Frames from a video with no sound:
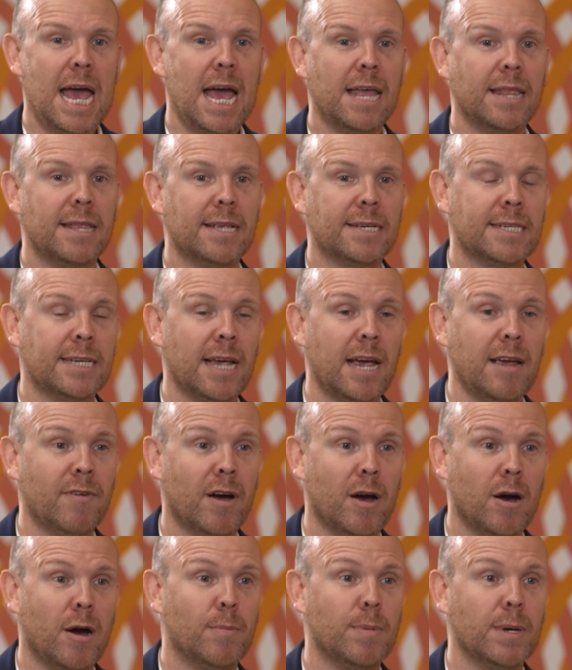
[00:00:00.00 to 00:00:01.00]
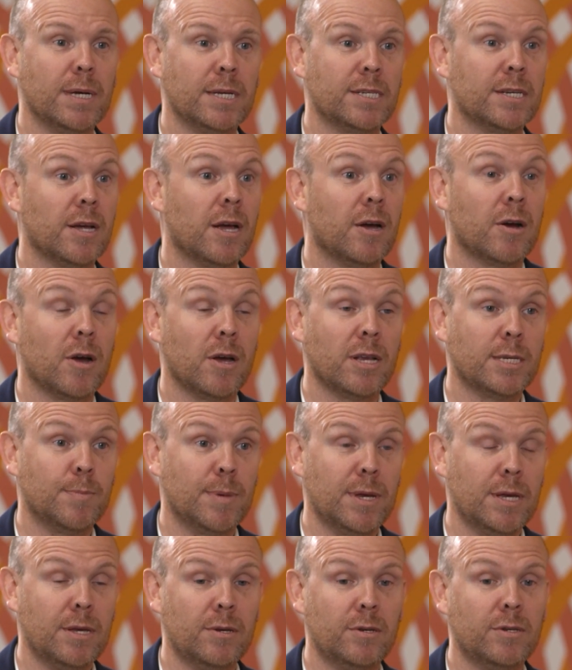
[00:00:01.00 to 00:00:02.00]
And the safe harbours are going to
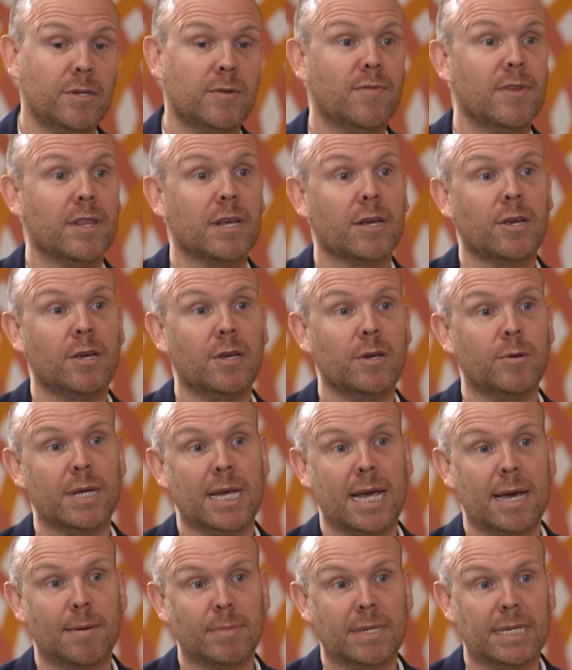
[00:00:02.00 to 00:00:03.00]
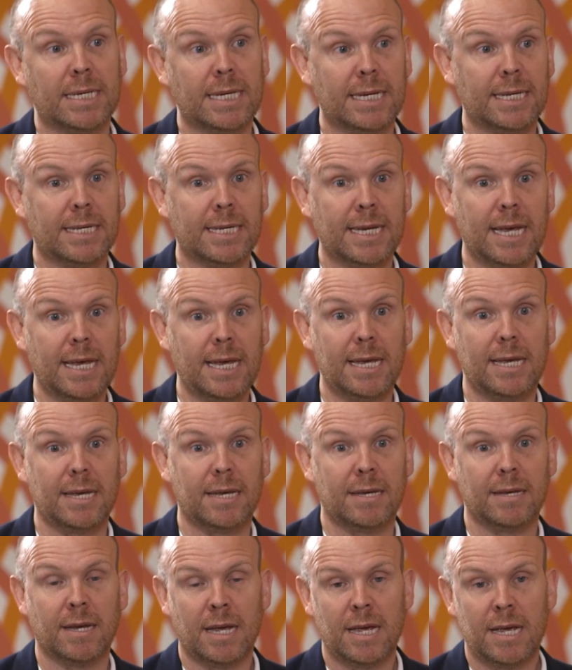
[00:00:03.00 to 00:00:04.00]
be used for the QDMTT,
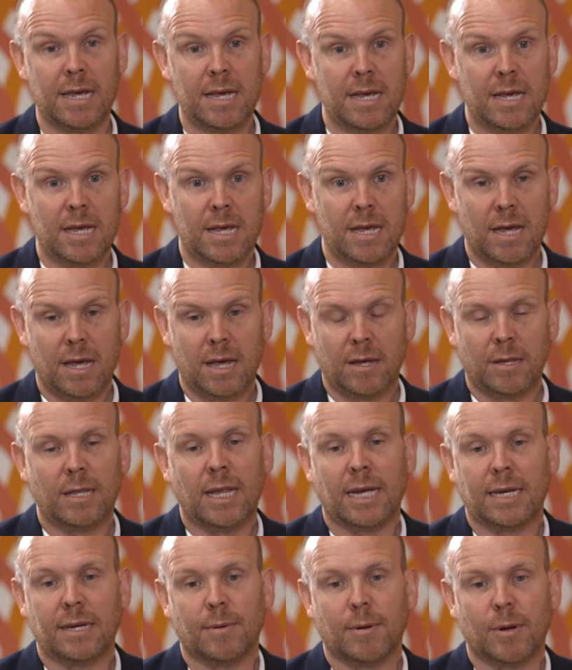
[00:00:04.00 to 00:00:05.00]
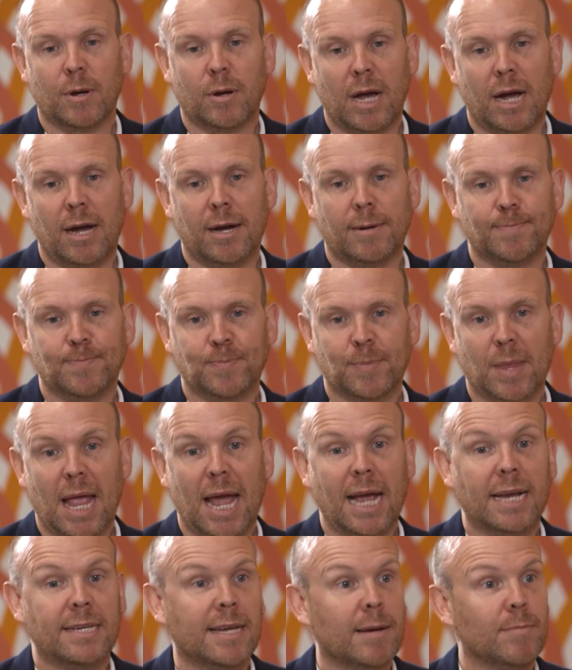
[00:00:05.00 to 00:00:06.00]
like
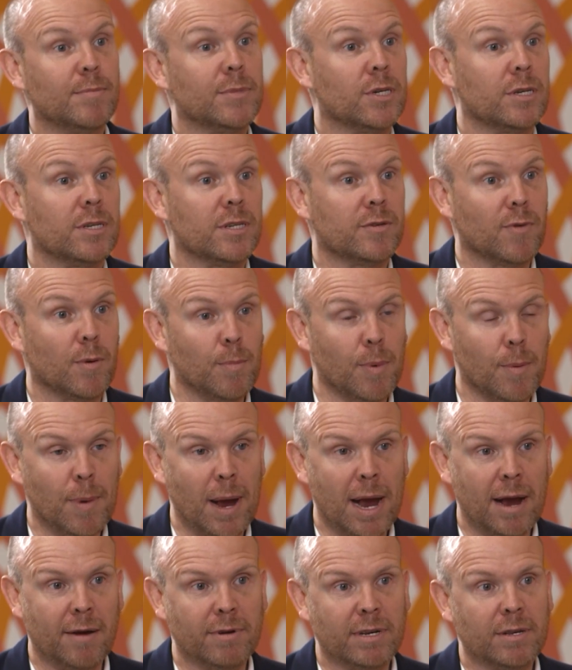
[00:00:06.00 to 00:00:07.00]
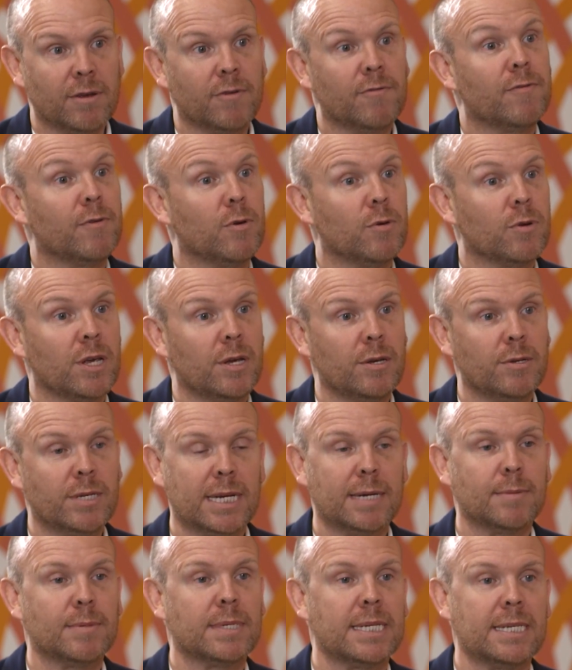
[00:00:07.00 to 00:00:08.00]
exemptions from preparing the full
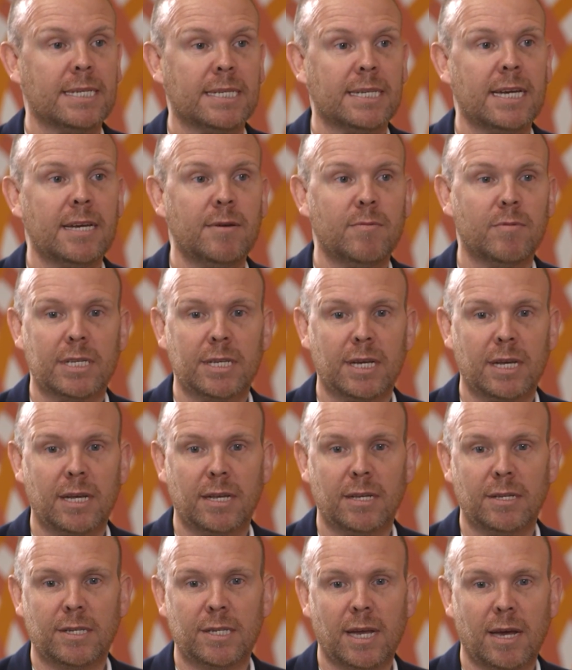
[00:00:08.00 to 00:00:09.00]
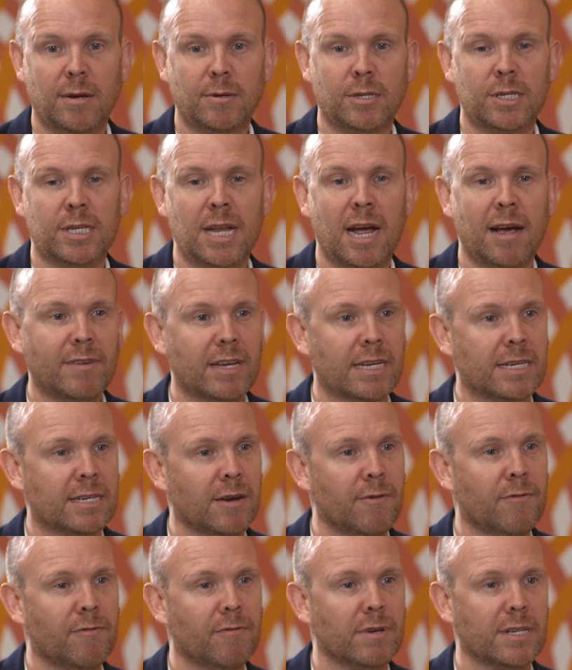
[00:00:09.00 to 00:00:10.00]
QDMTT return. So just having
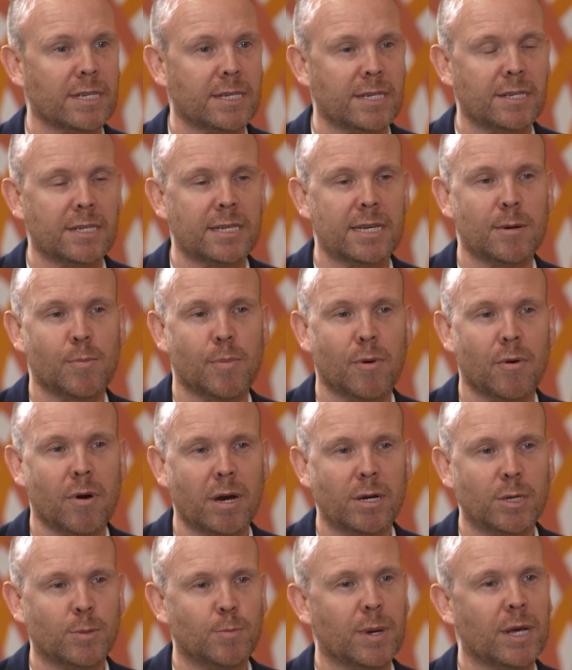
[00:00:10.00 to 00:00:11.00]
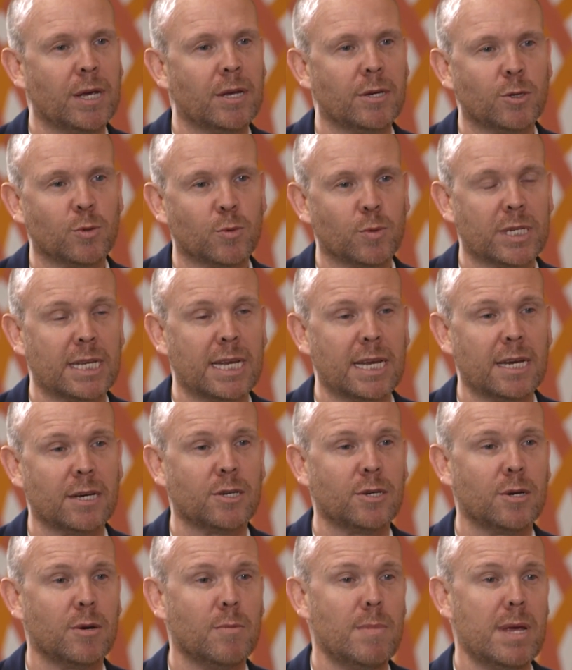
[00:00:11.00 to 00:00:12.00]
differences in approach per
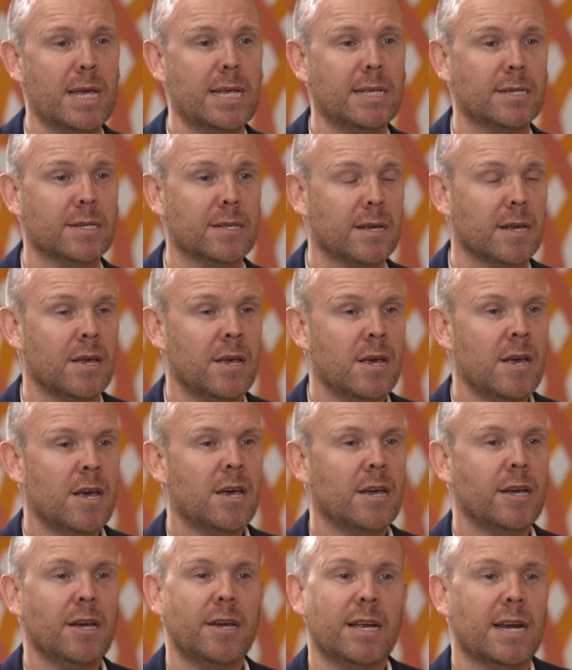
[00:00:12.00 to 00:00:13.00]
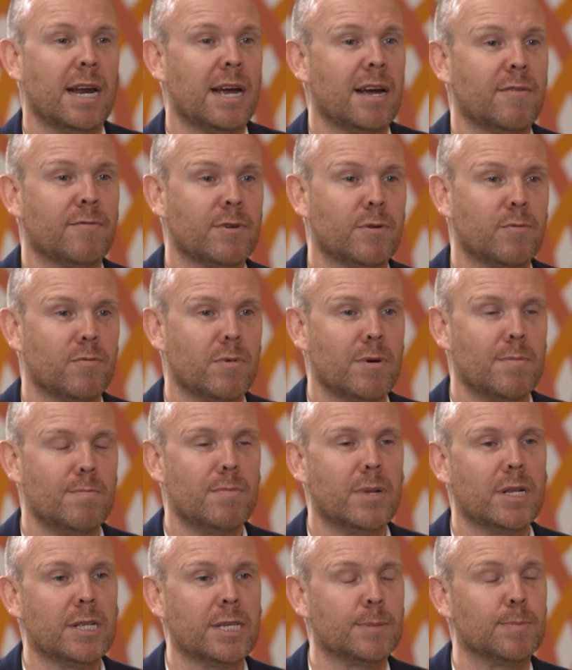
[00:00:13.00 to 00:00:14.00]
jurisdiction means that you're going to have to run
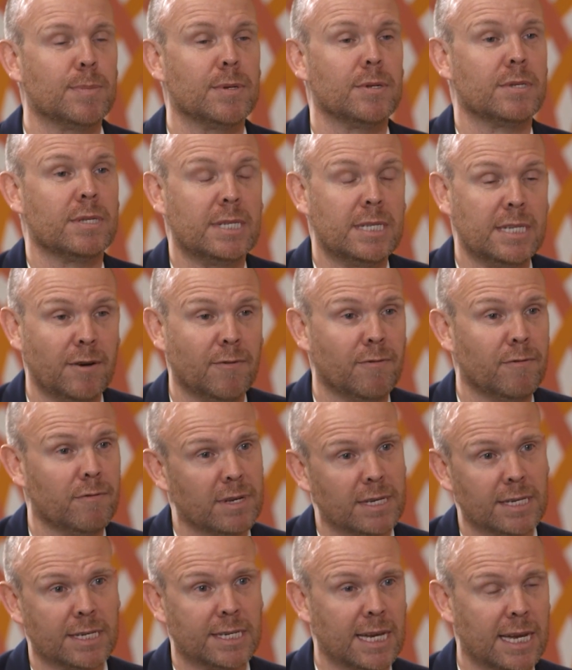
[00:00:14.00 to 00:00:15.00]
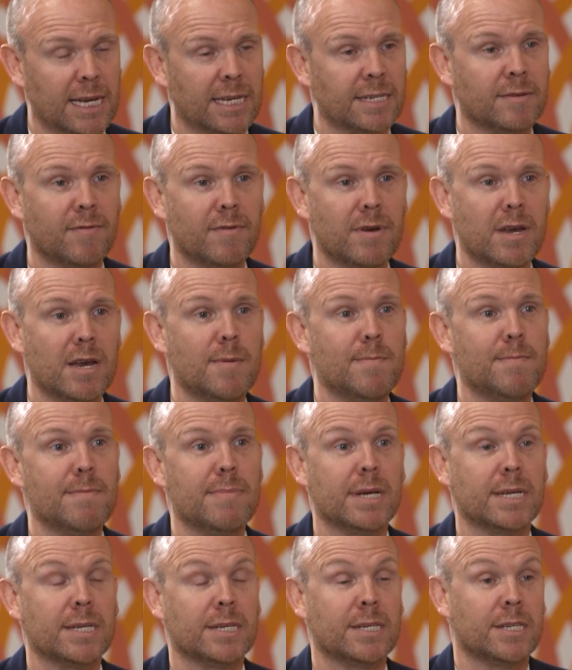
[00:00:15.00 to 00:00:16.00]
multiple different sets of
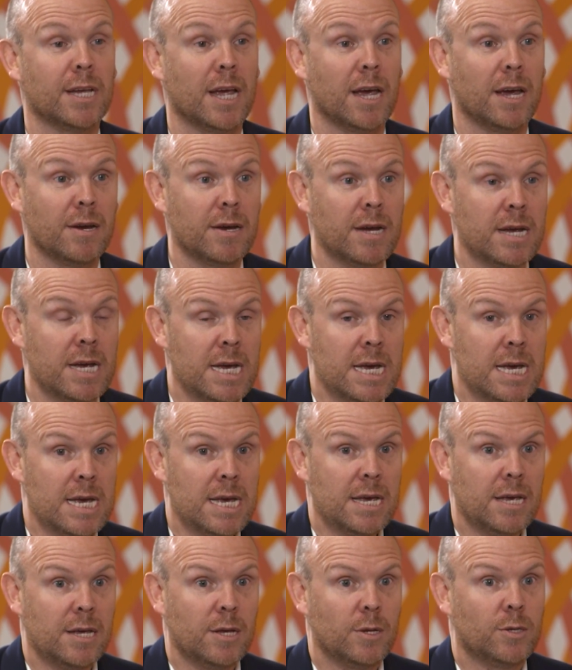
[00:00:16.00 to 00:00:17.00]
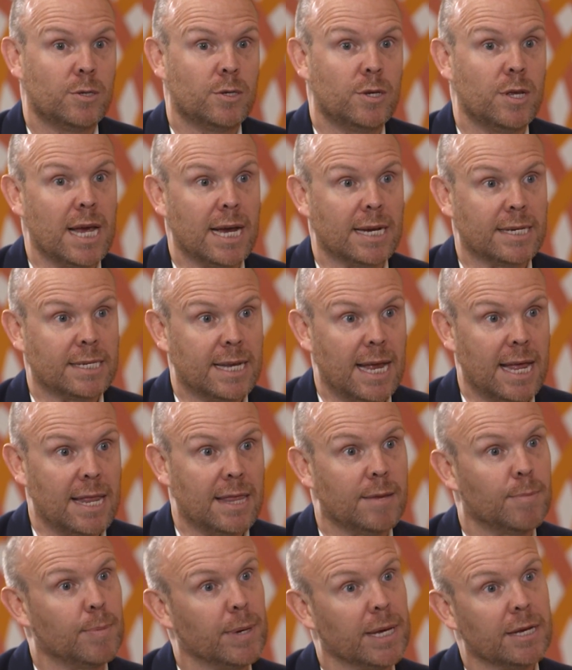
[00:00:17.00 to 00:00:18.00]
numbers. So to the
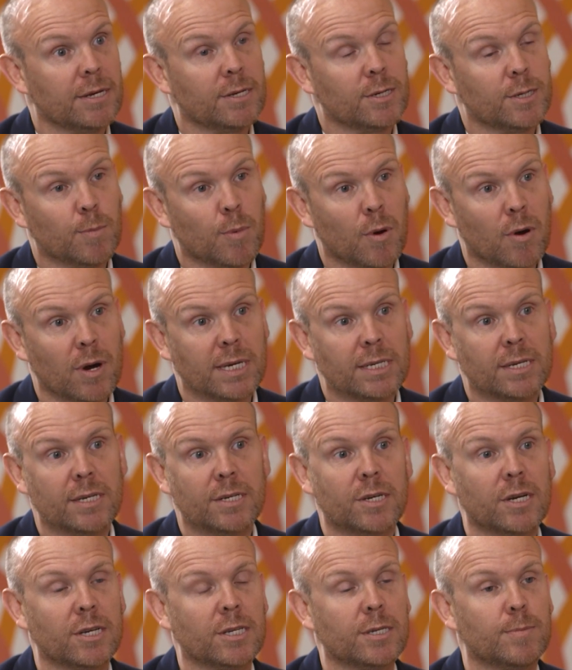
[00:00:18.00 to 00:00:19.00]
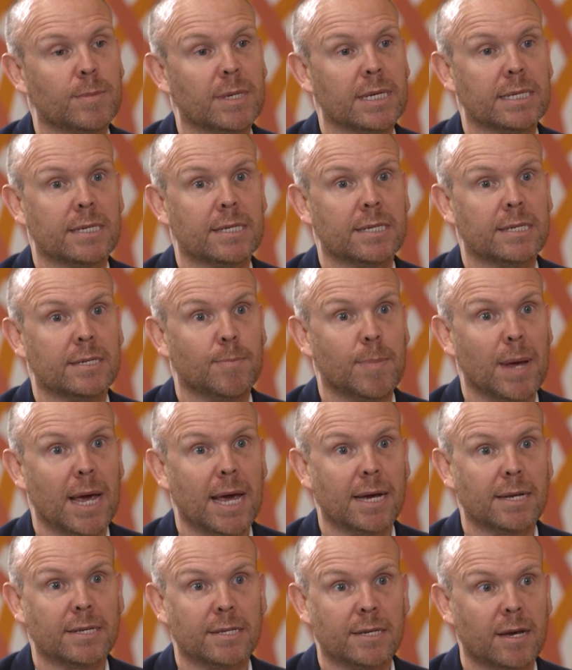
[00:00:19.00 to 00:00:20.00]
extent the purchase price adjustments are
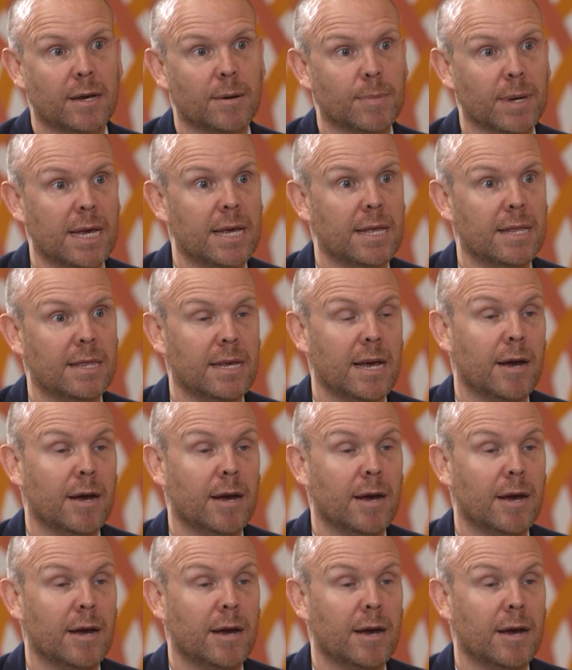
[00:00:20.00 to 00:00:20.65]
picked up in the